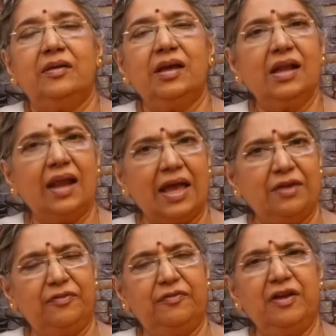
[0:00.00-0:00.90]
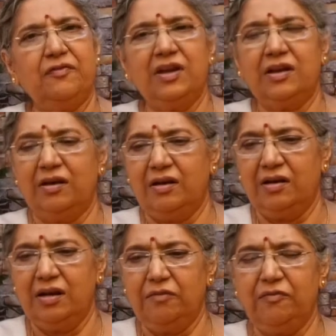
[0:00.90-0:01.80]
in life, when we
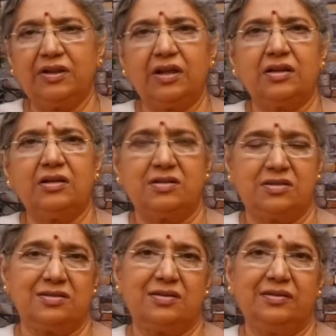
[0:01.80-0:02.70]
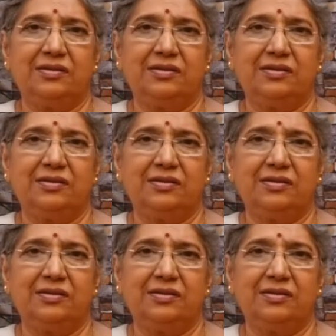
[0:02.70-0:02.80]
live with others,